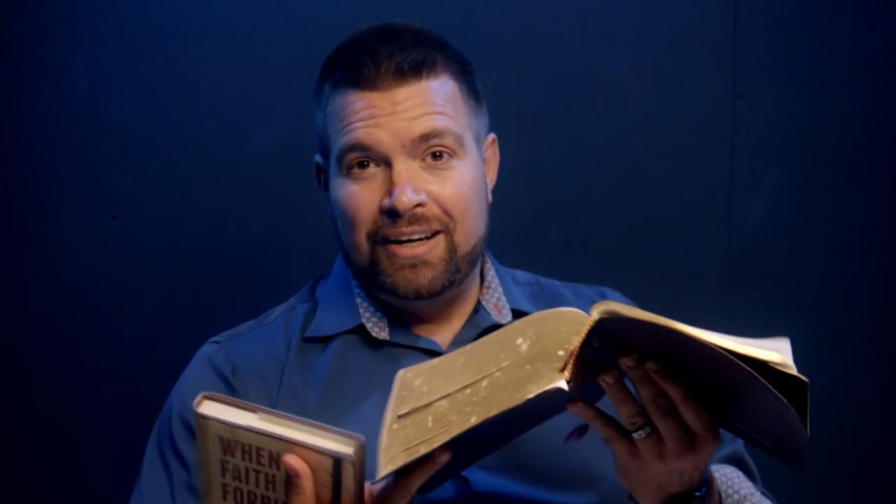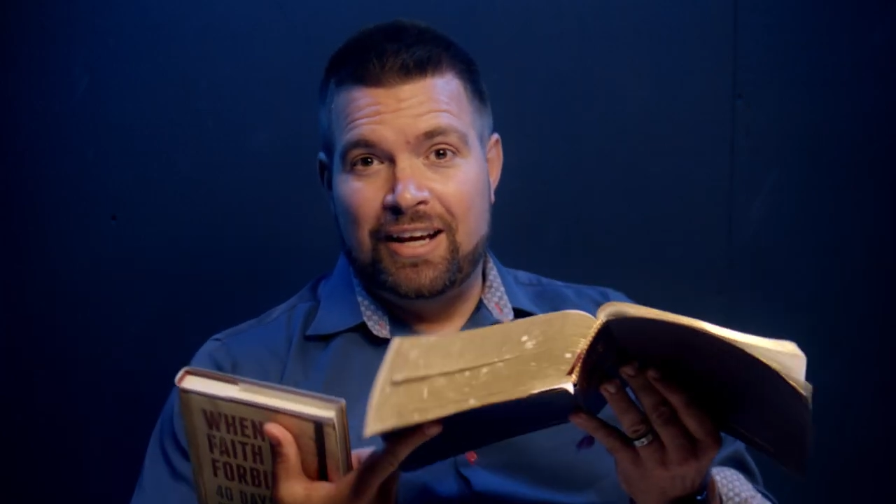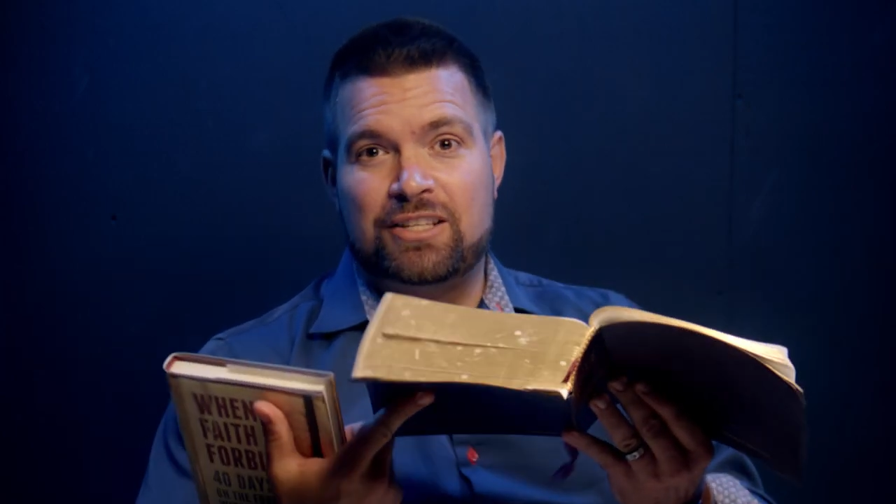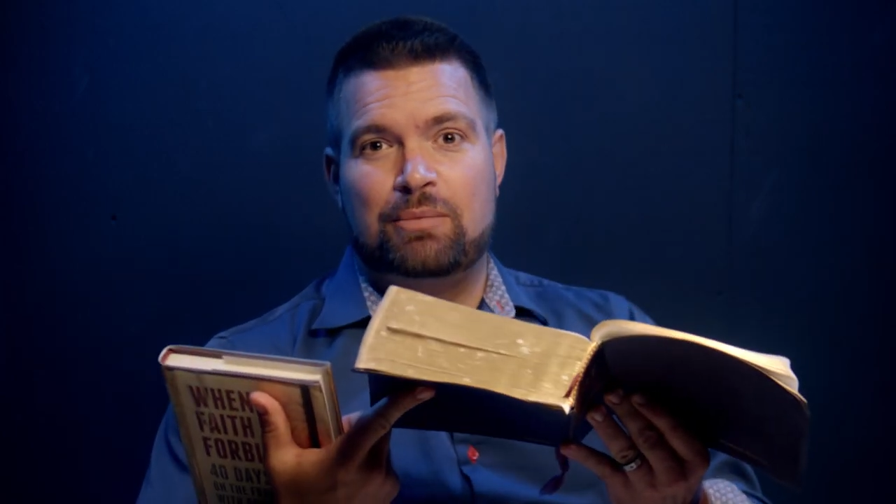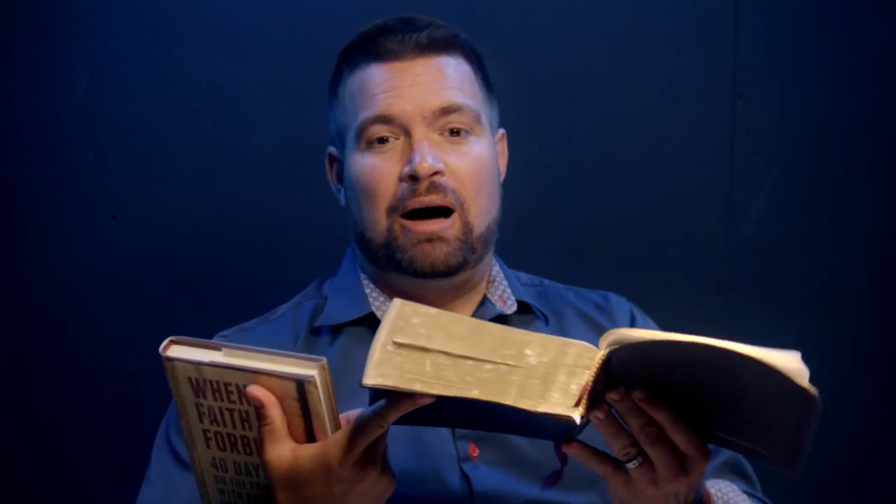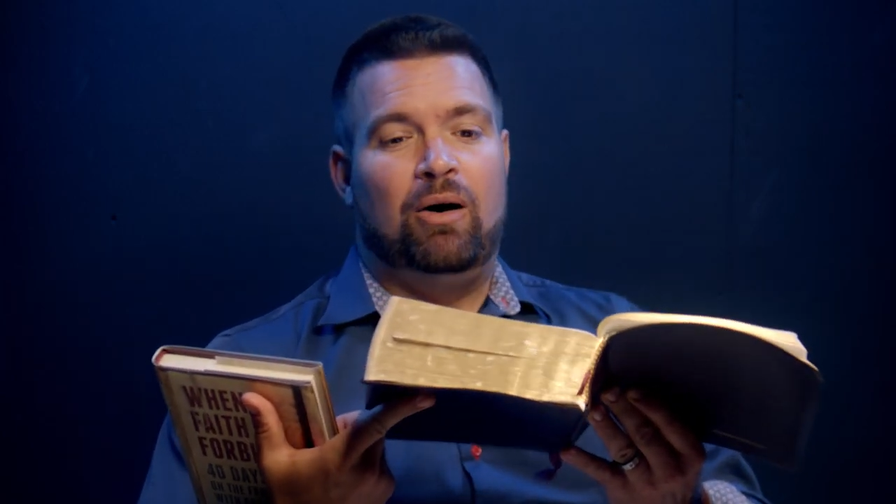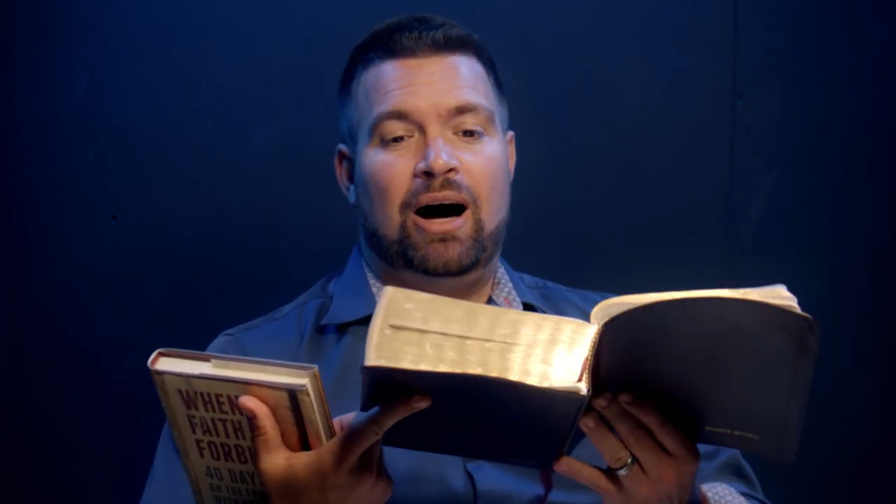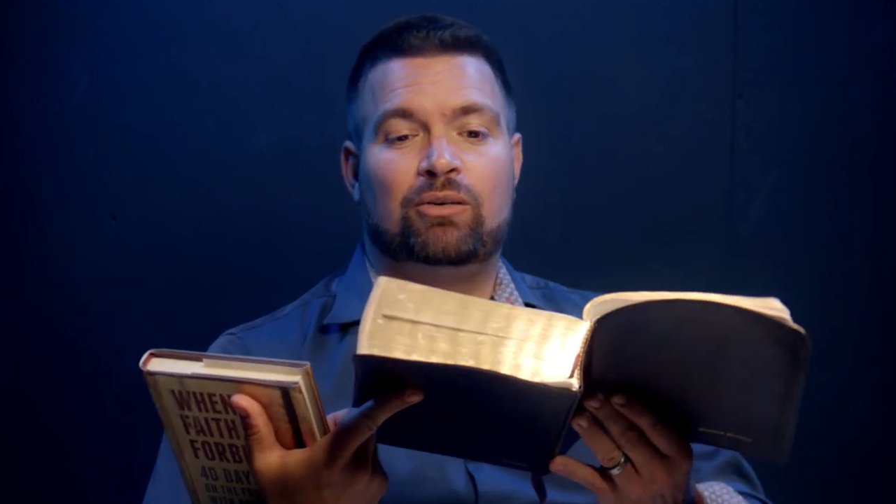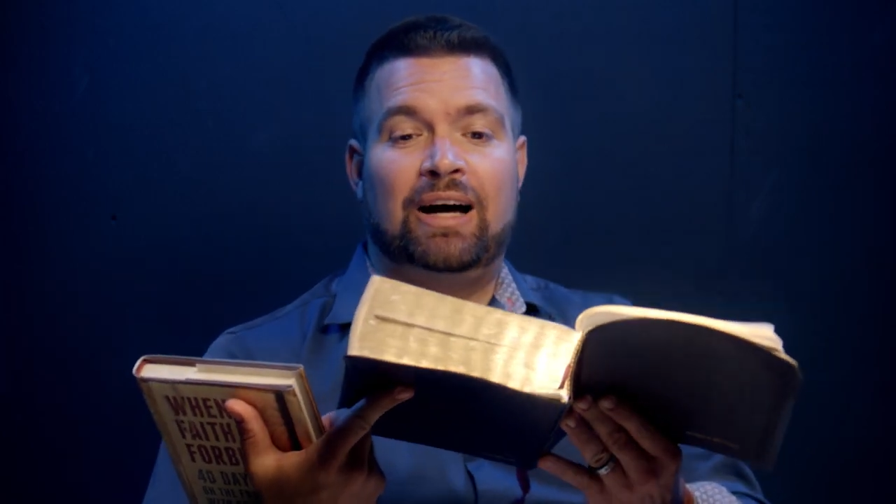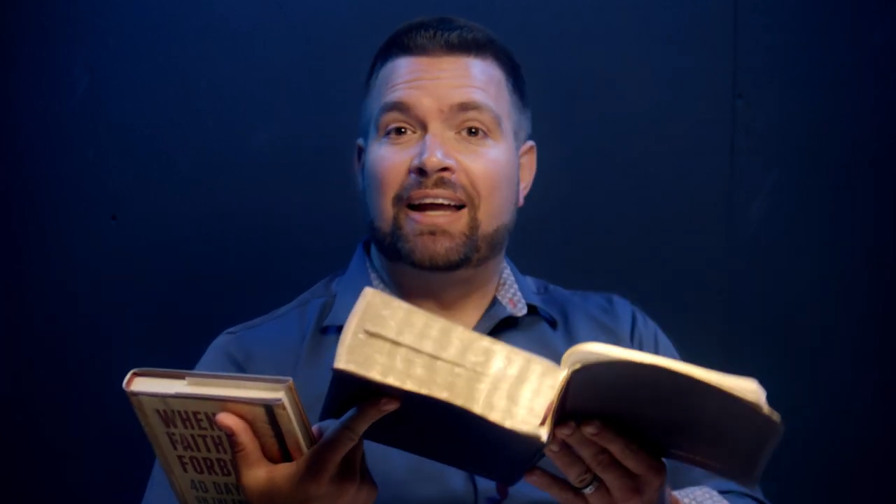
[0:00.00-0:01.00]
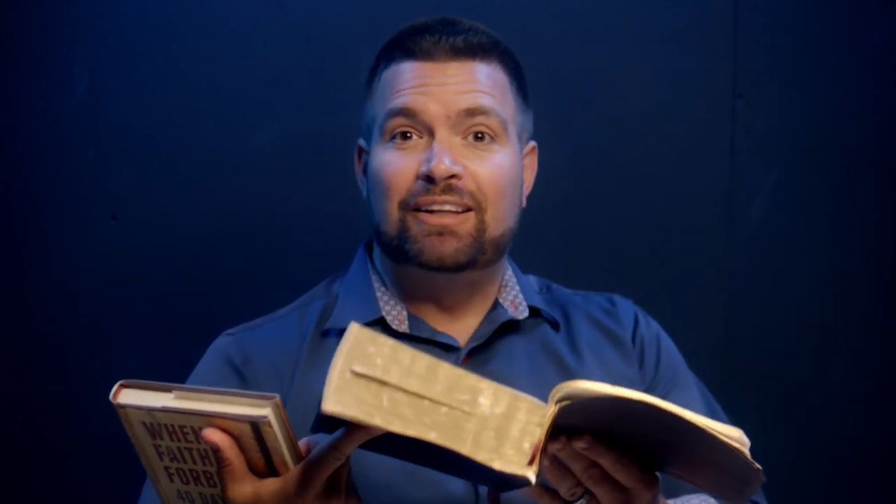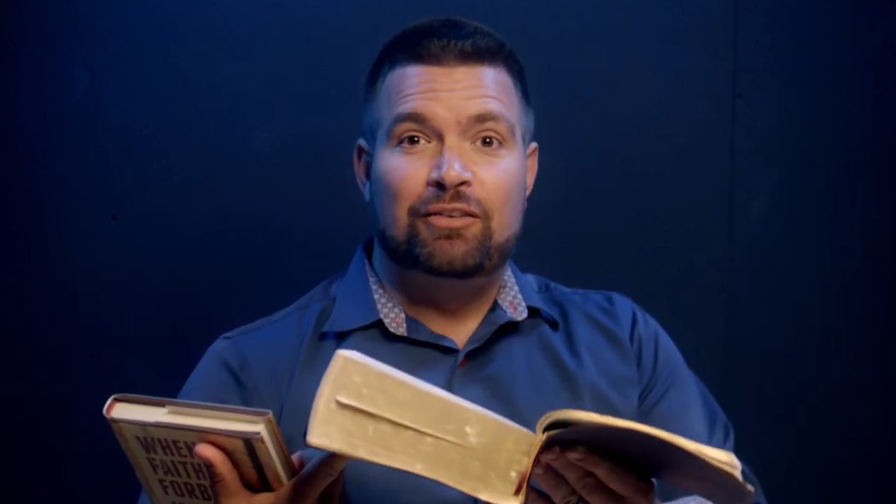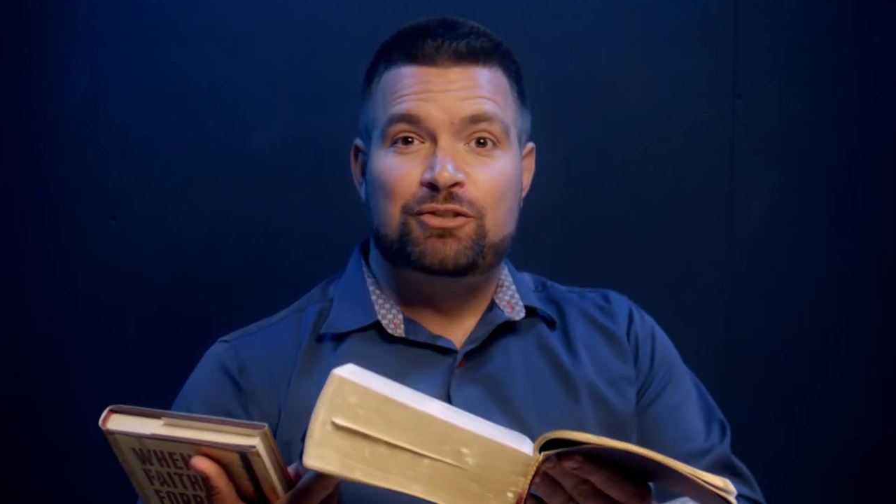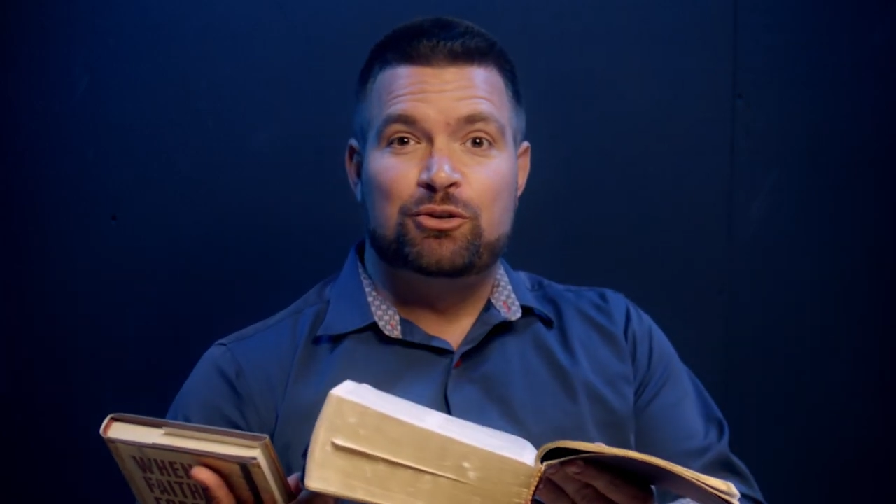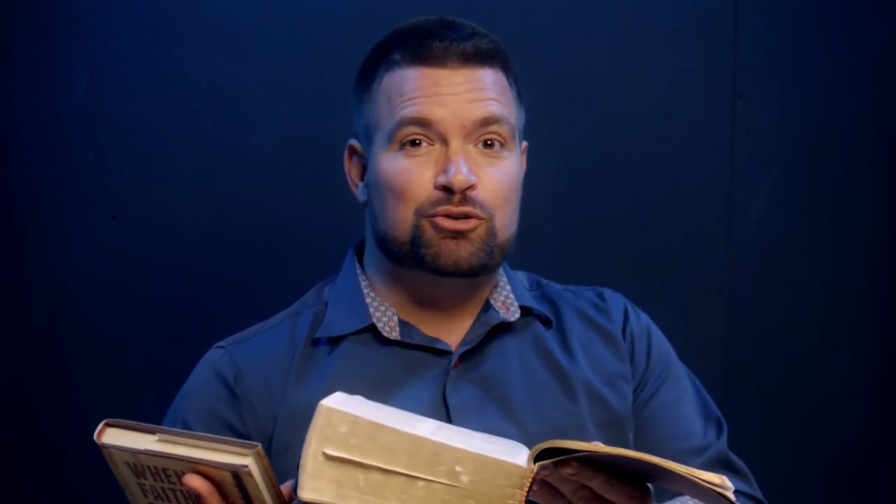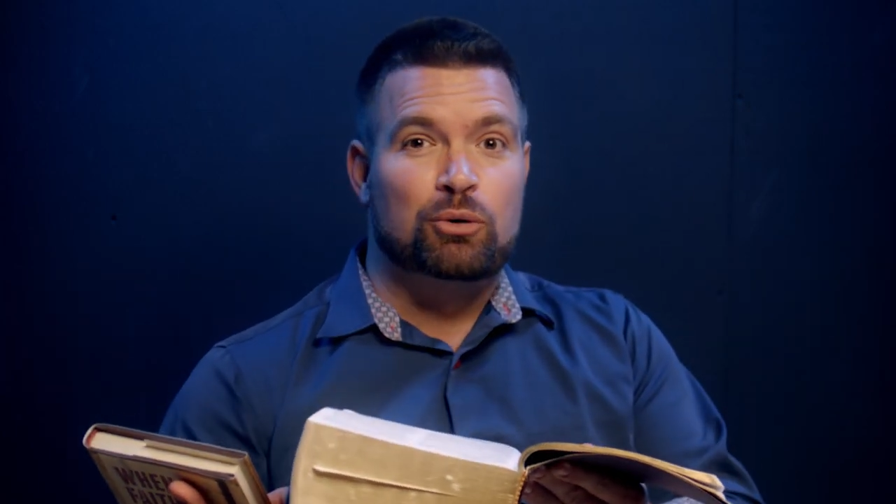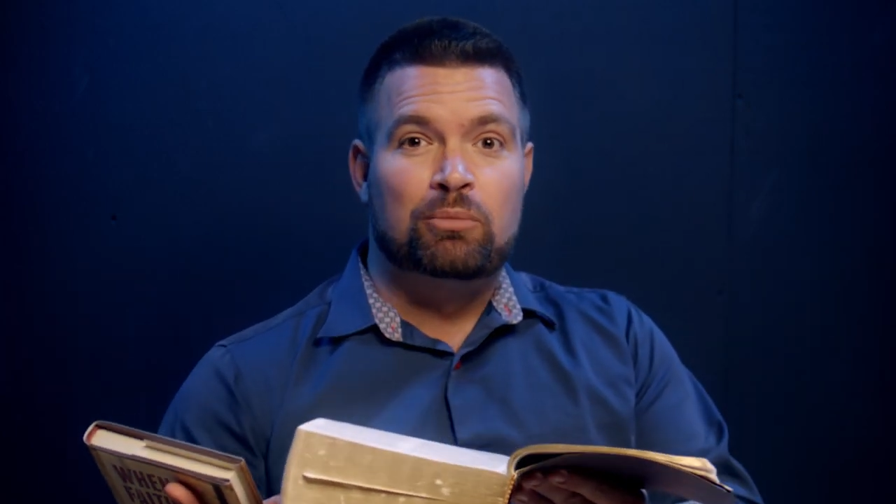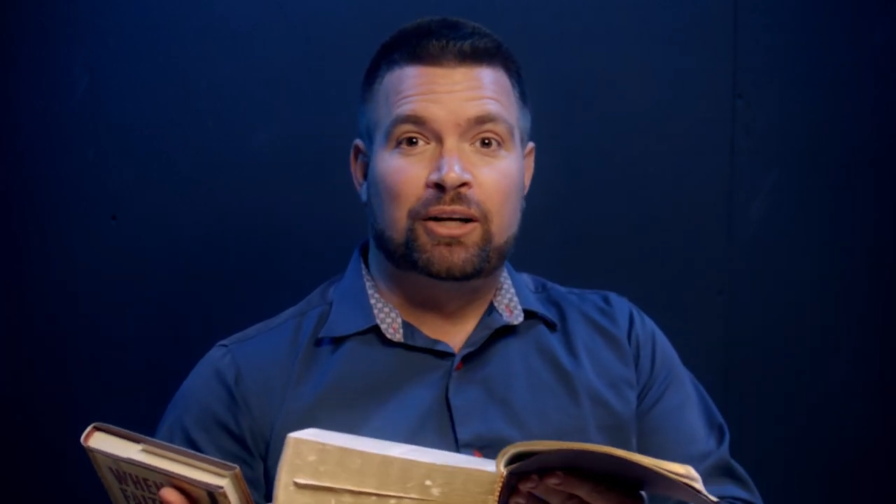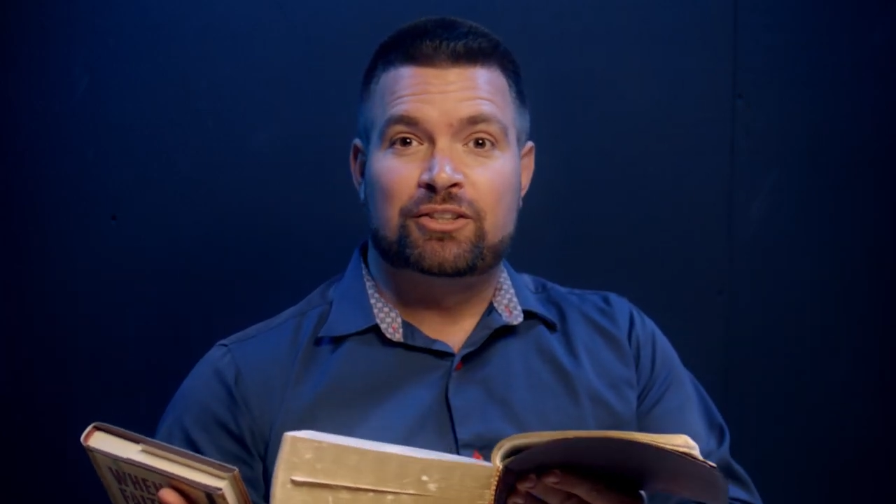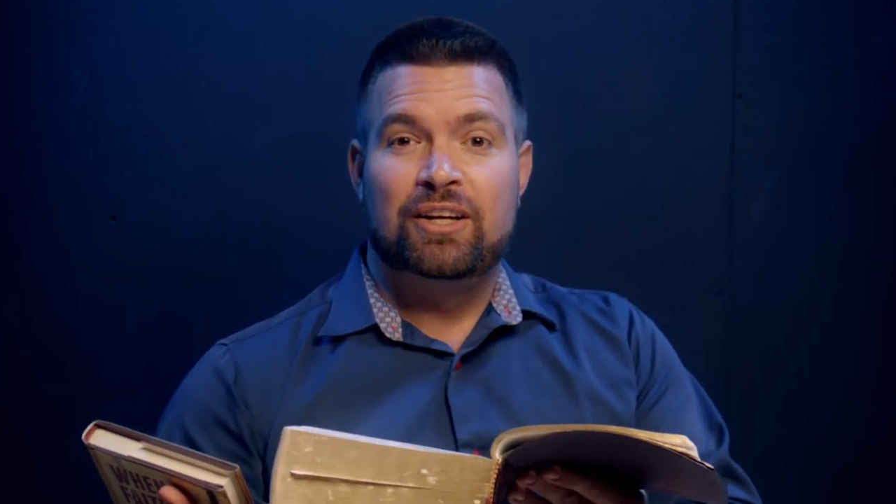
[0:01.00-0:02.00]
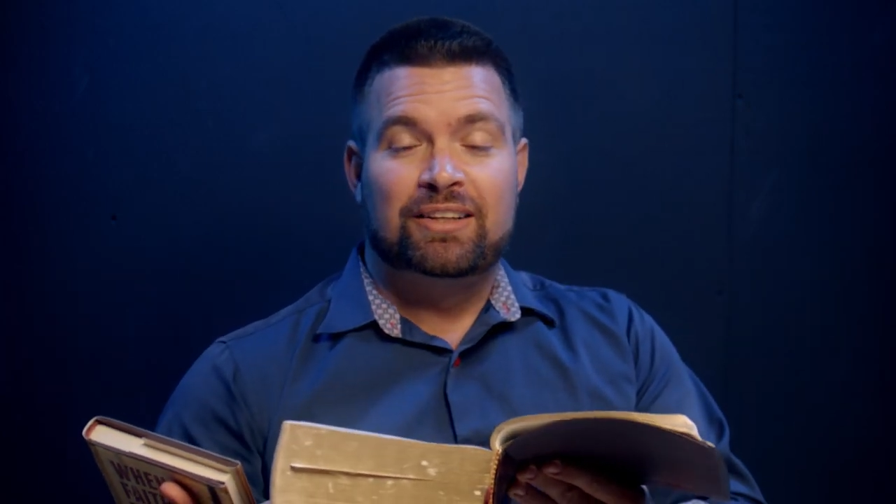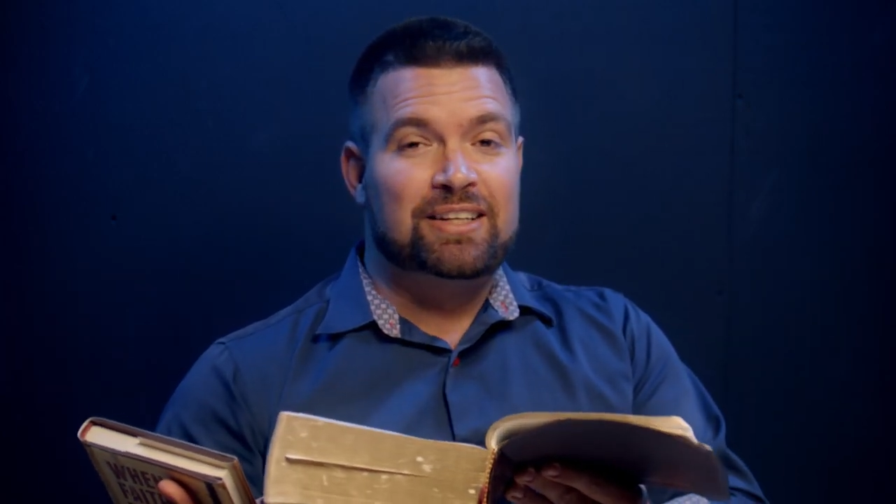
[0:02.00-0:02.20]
is about how God loves you so much